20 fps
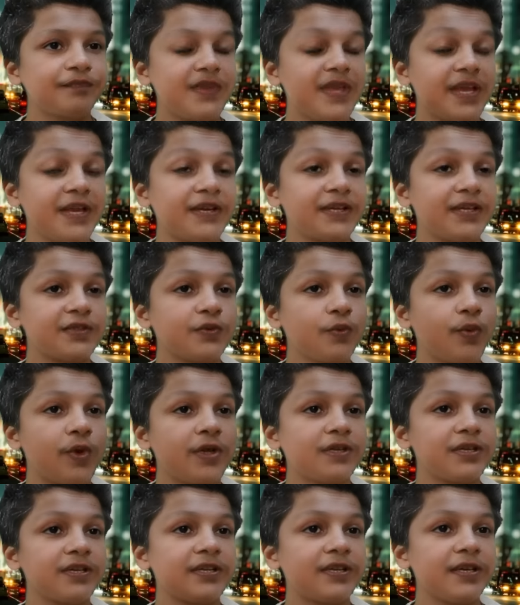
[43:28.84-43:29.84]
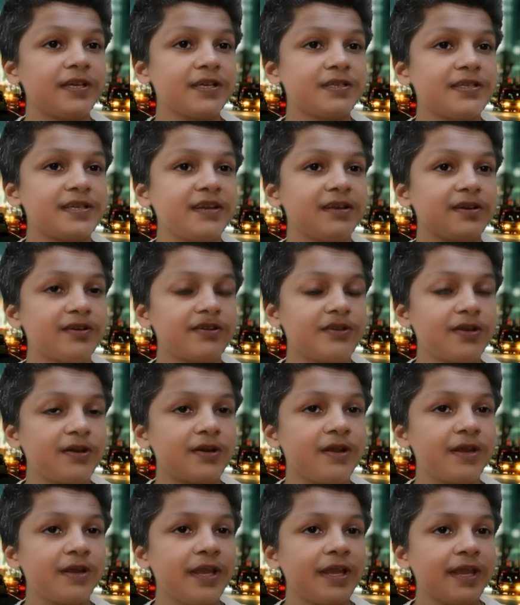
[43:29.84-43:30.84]
It is what it is and
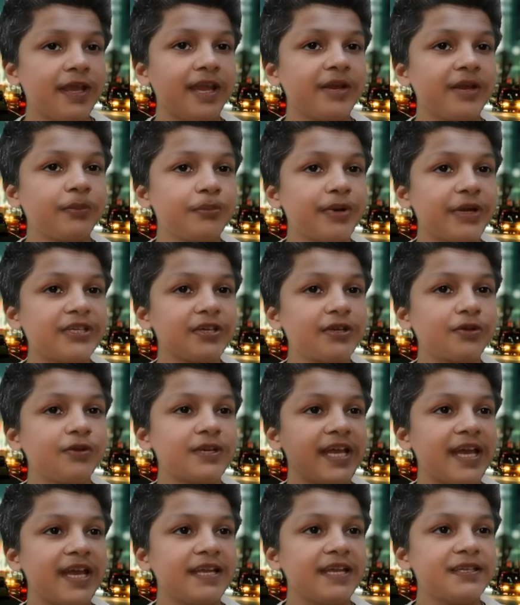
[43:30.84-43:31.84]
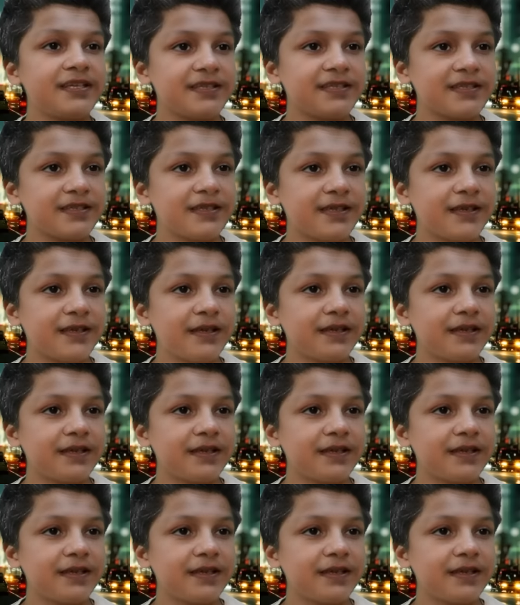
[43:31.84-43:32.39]
though and pretty good at it.